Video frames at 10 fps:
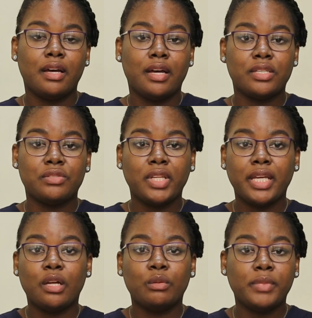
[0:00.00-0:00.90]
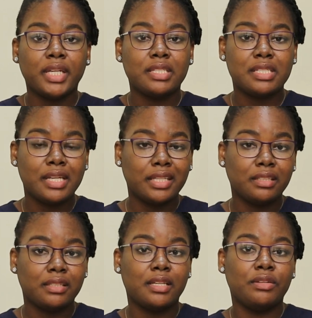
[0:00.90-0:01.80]
has really helped me
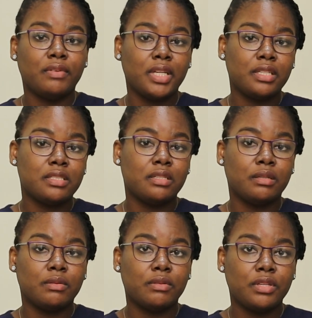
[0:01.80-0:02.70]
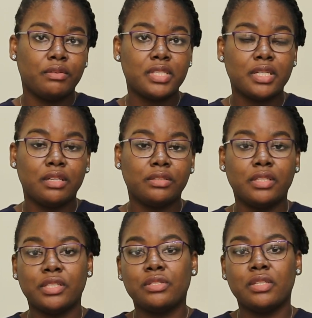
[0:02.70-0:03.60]
understand and relate the theoretical
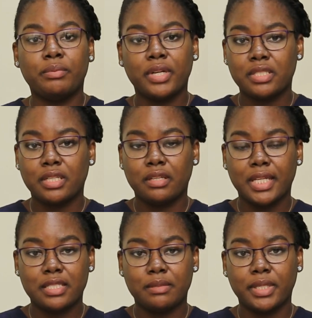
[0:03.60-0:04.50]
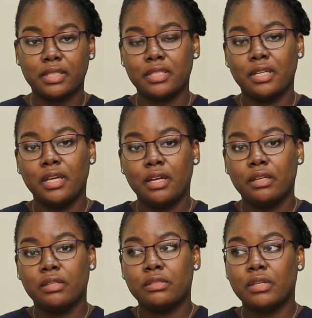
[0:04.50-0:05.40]
knowledge to the practical aspect.
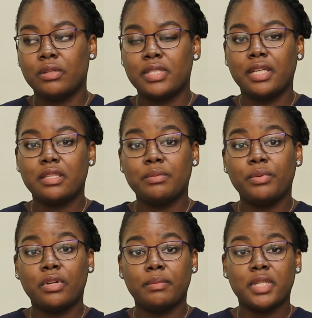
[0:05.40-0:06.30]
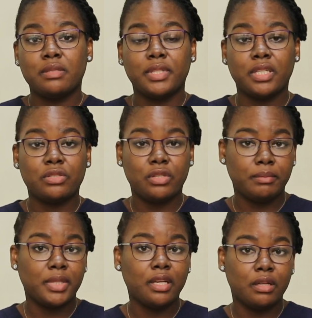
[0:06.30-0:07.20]
So I would say this program has been
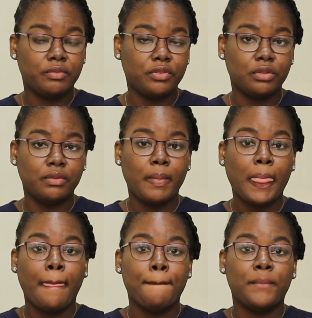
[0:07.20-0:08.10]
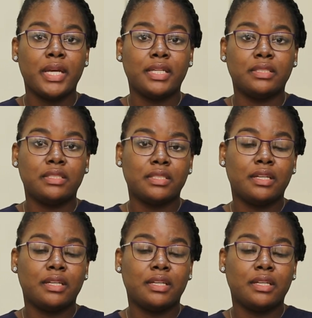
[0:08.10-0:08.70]
extremely helpful, and